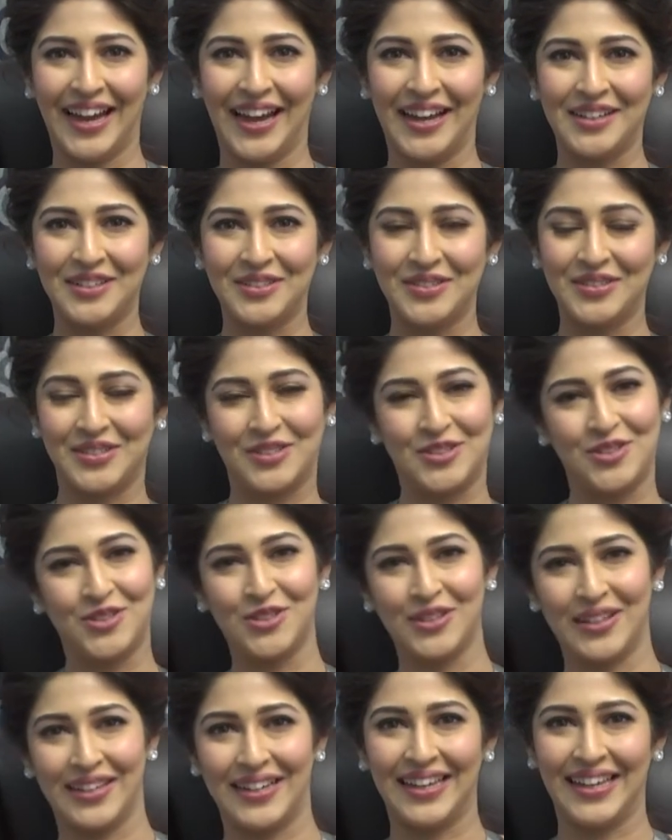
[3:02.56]
and just
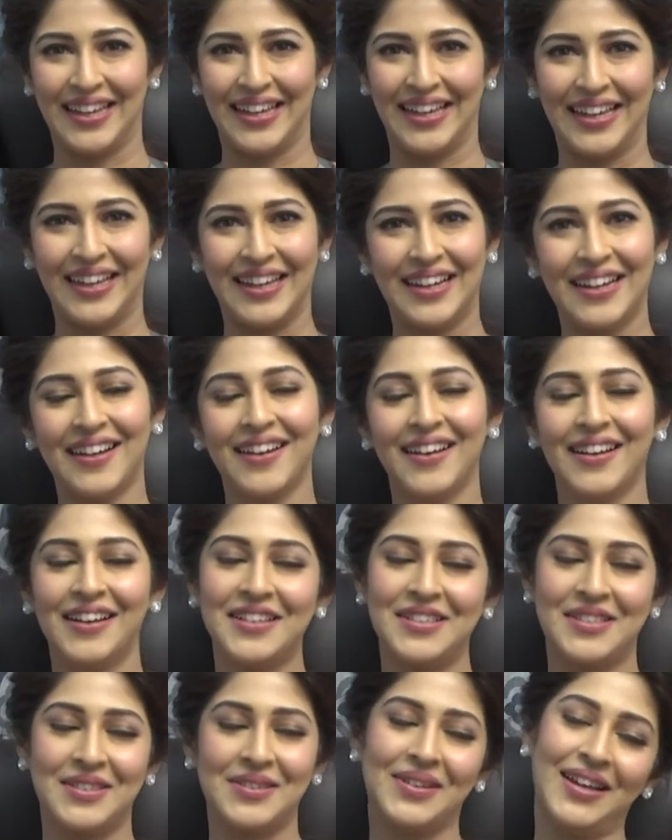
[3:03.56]
chilling.
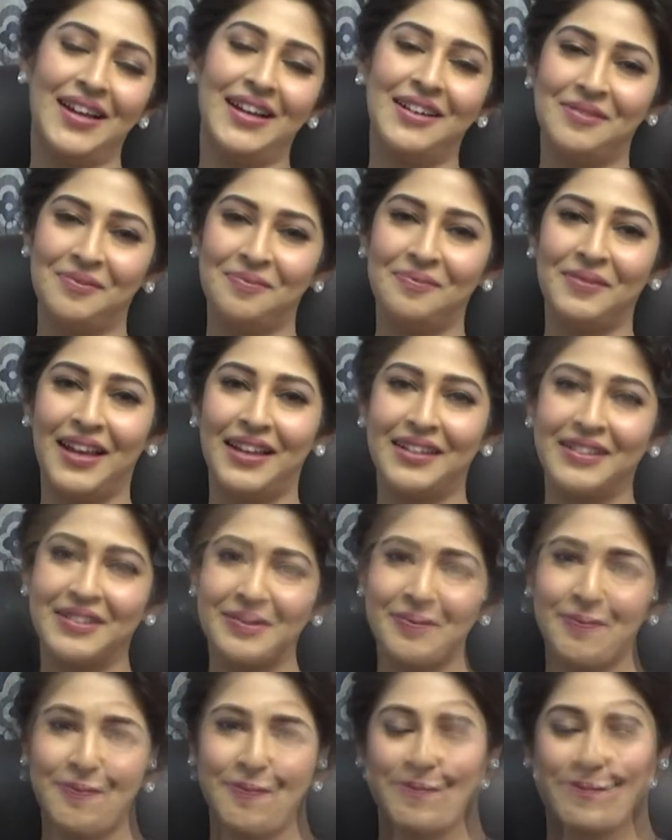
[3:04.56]
So yeah, that.
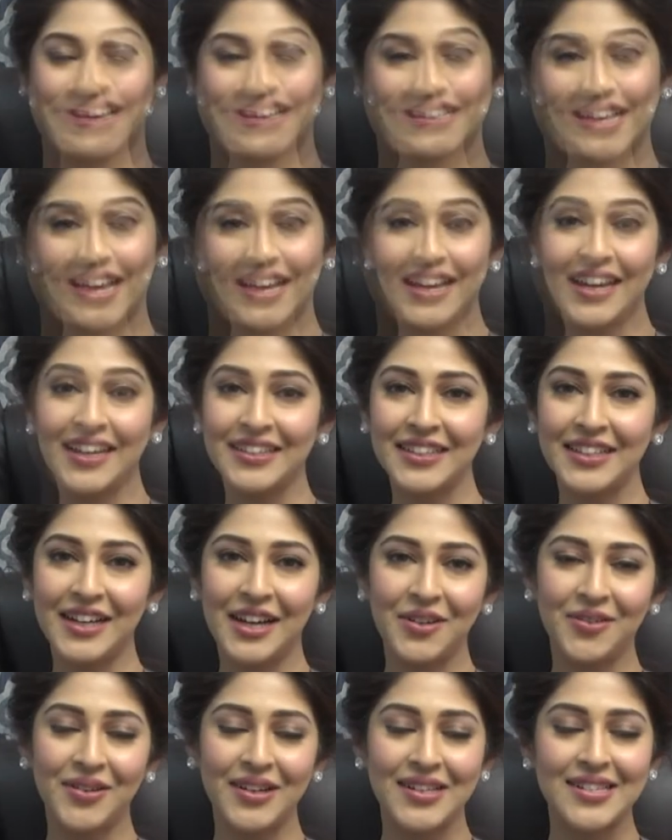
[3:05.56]
Sai Karthik
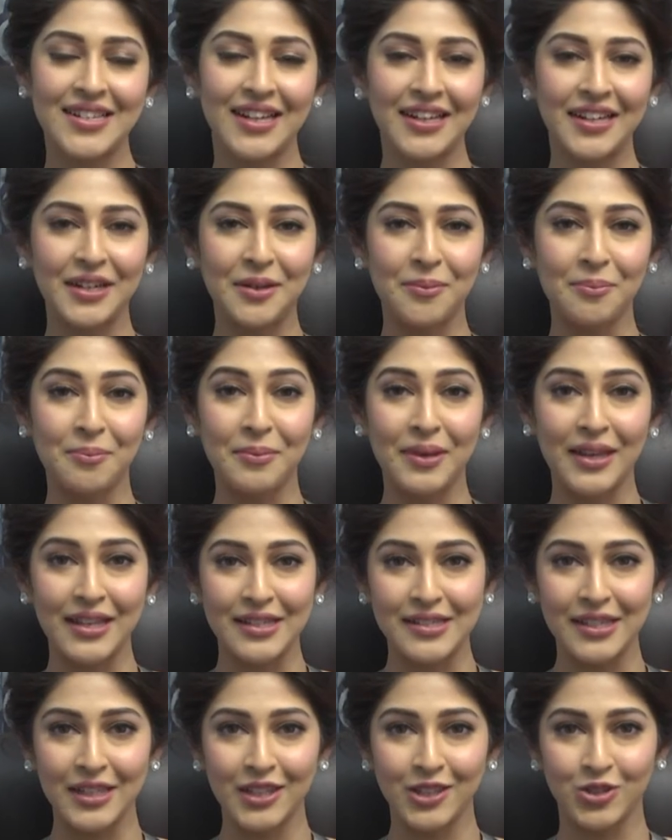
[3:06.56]
Garu has done an
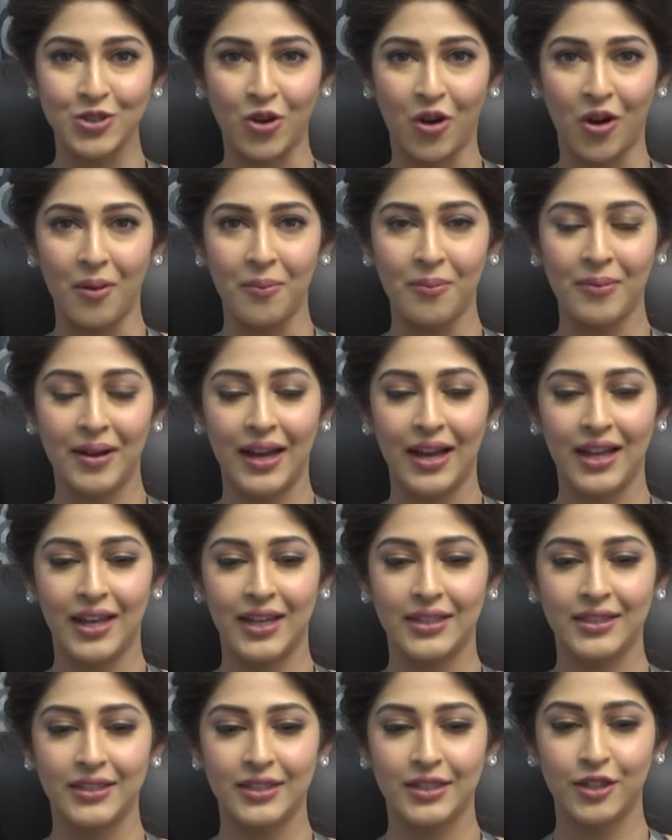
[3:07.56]
amazing job,
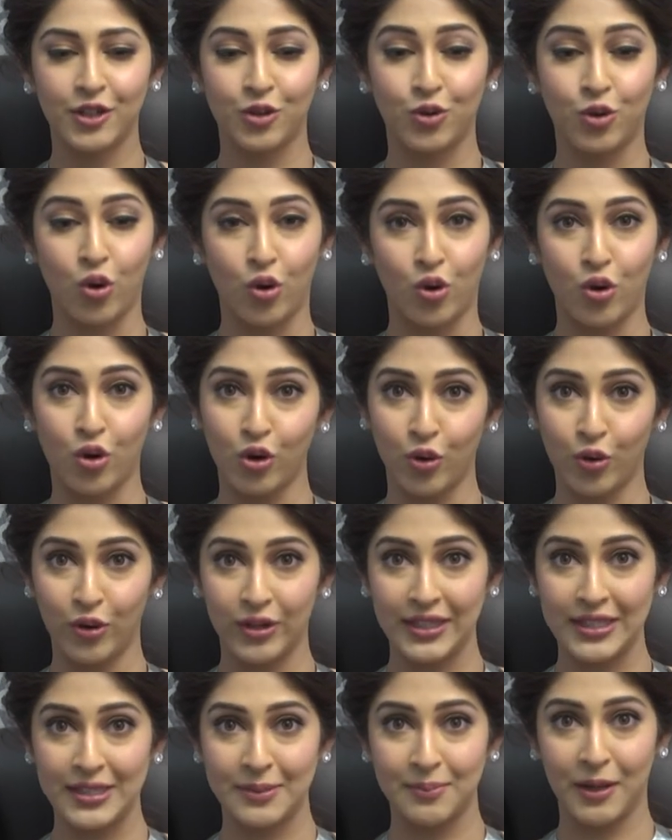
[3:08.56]
and Coco
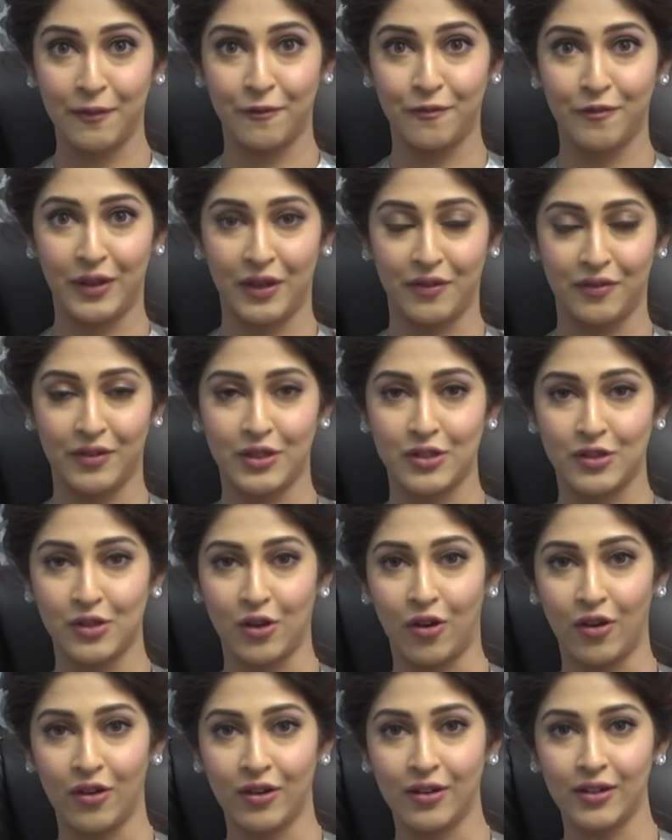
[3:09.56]
Kori is my favorite
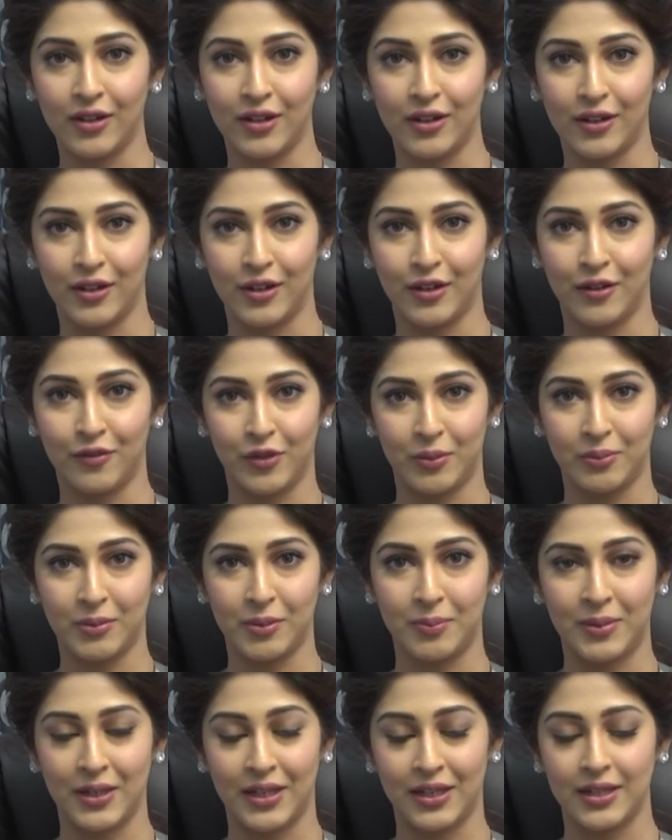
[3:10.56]
song from
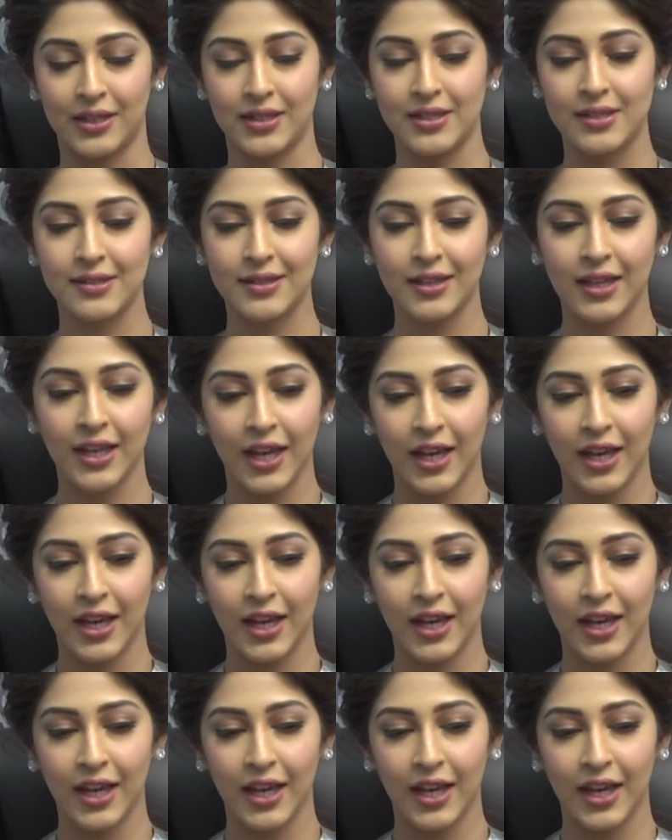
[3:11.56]
the playlist.